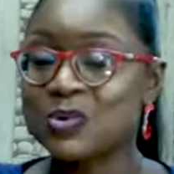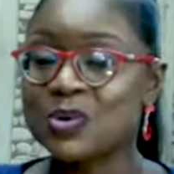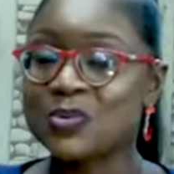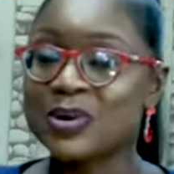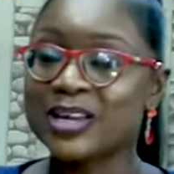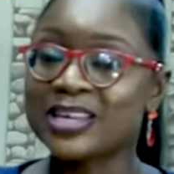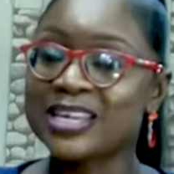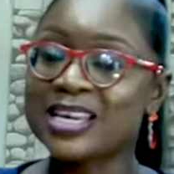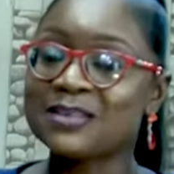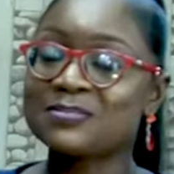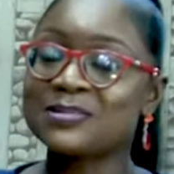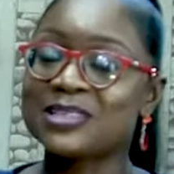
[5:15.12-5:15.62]
we
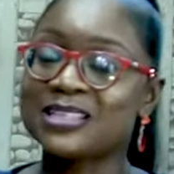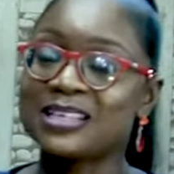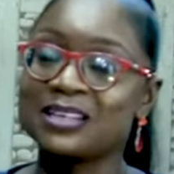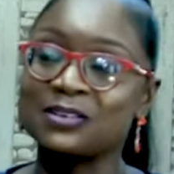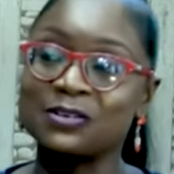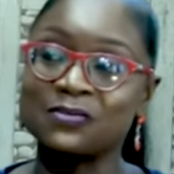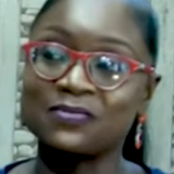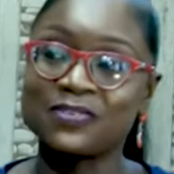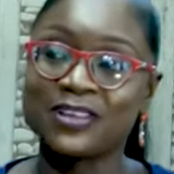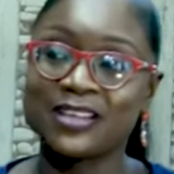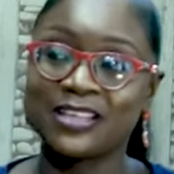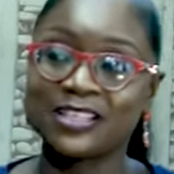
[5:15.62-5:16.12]
were kept in
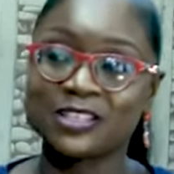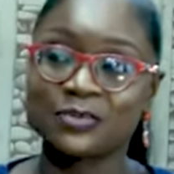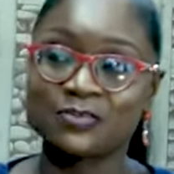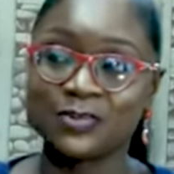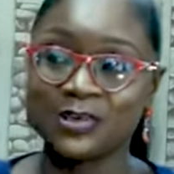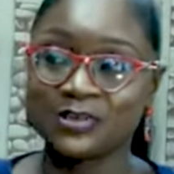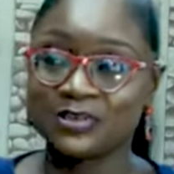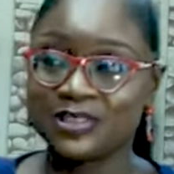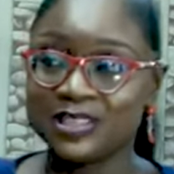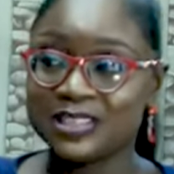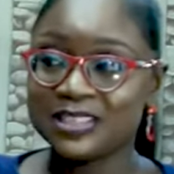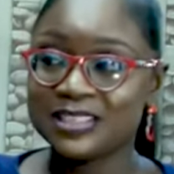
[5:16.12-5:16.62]
an unfinished
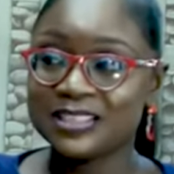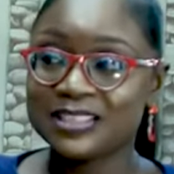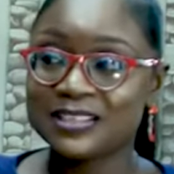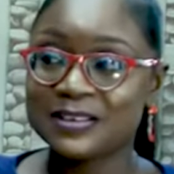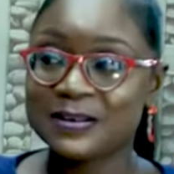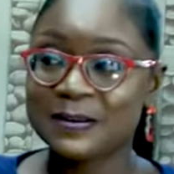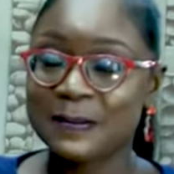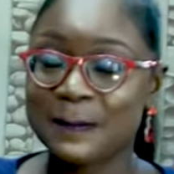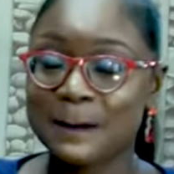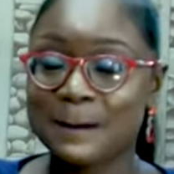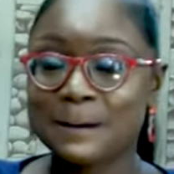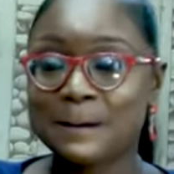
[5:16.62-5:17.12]
building,
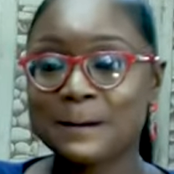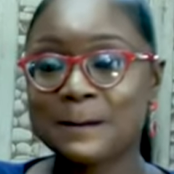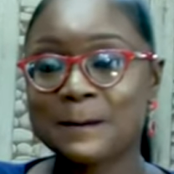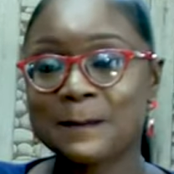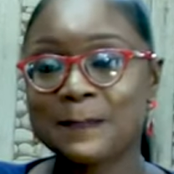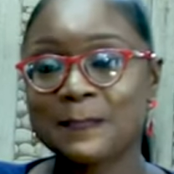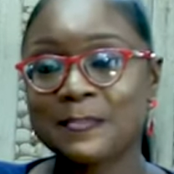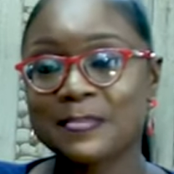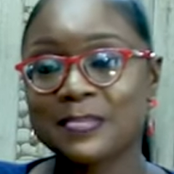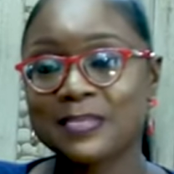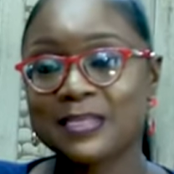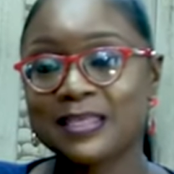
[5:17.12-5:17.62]

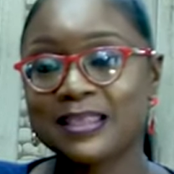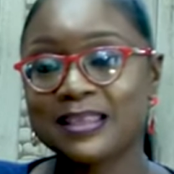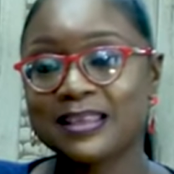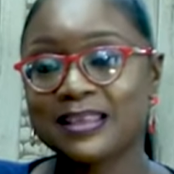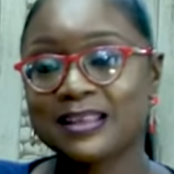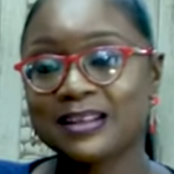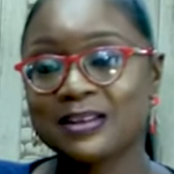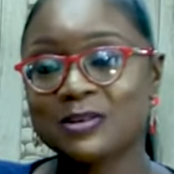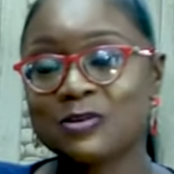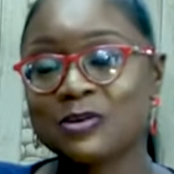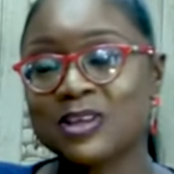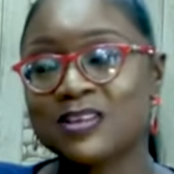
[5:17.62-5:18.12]

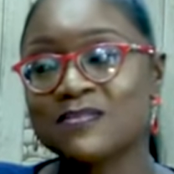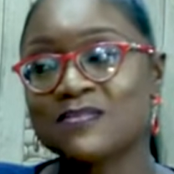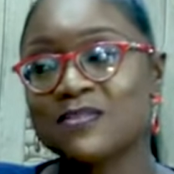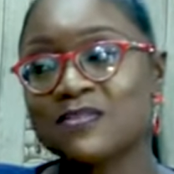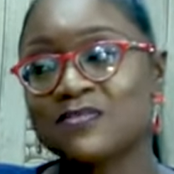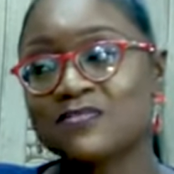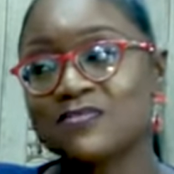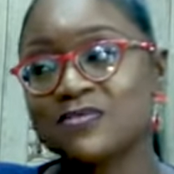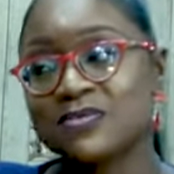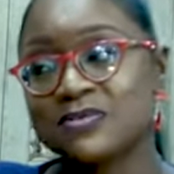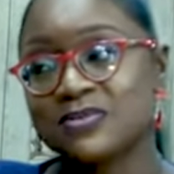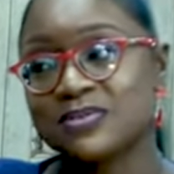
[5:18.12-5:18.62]
looking
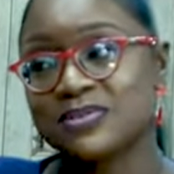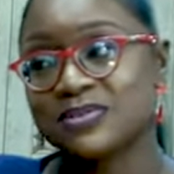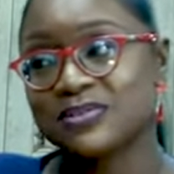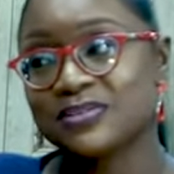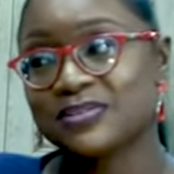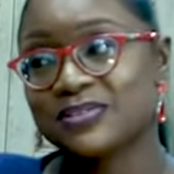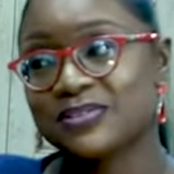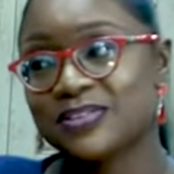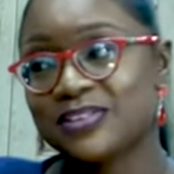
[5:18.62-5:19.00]
for food.